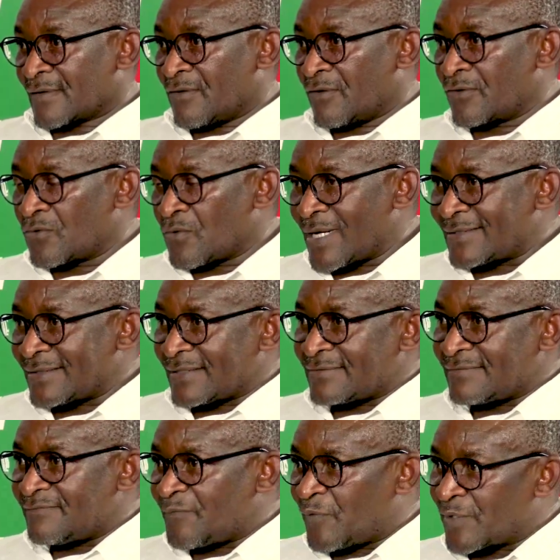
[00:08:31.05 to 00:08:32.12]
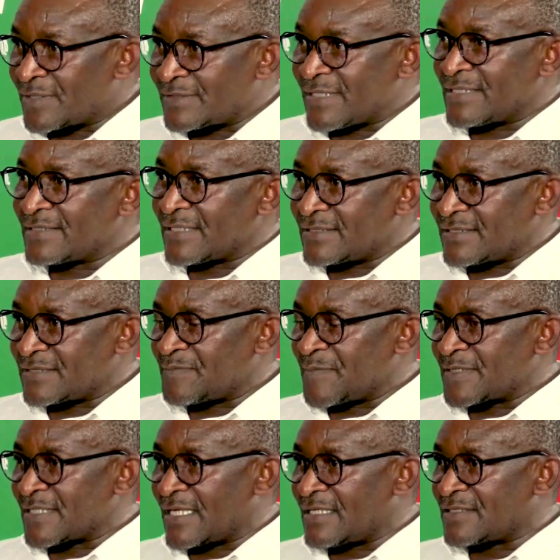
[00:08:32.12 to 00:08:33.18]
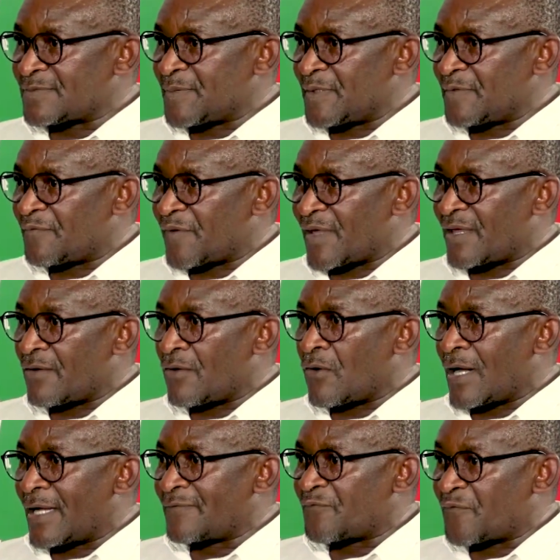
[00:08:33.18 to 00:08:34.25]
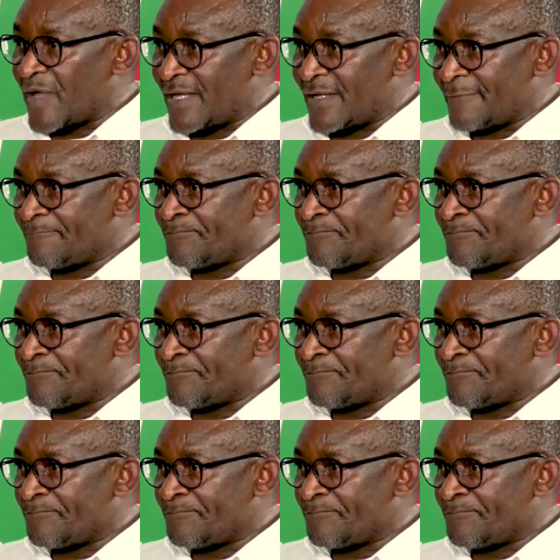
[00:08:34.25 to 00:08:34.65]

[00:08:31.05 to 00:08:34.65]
on whether, for instance, the dismissal has been fair or unfair.